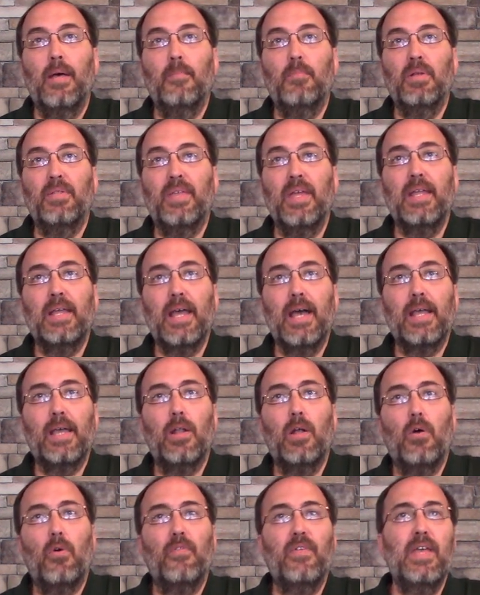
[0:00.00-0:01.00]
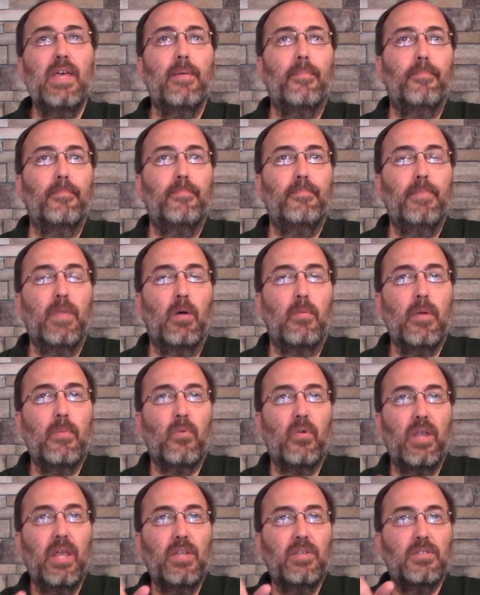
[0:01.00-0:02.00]
But then God got a hold of him. Now
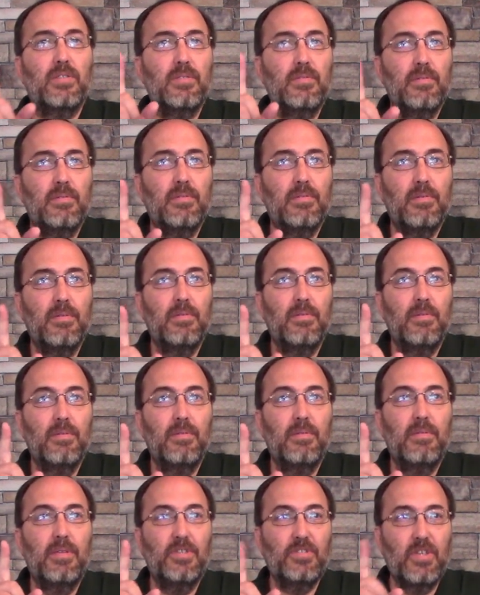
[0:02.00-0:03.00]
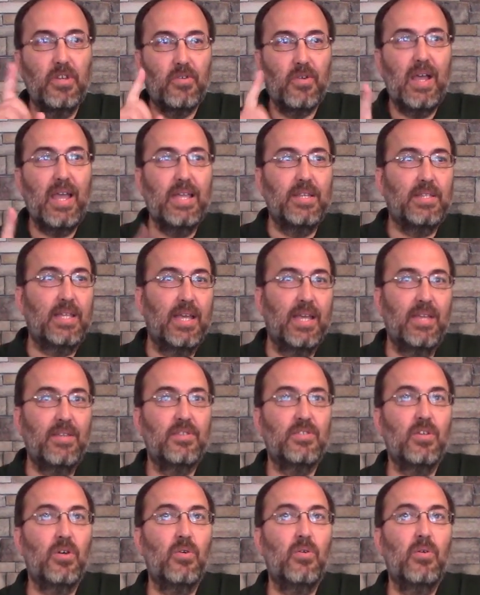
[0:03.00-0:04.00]
remember, he's in Christ,
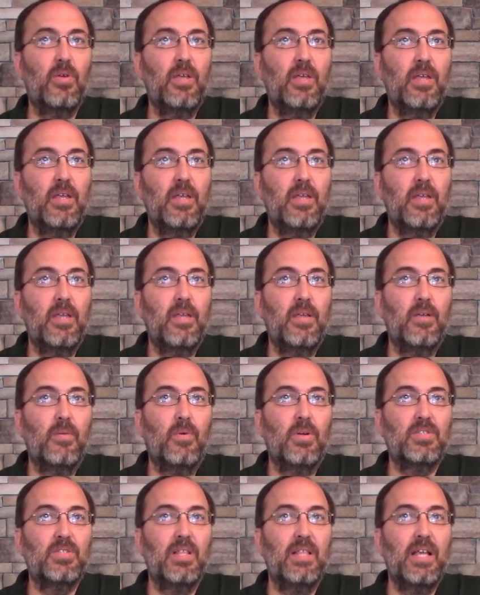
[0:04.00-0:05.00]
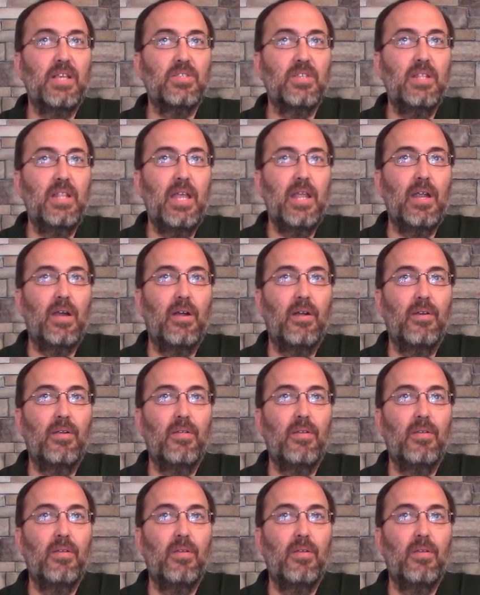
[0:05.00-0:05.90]
guys, so what's the lesson there?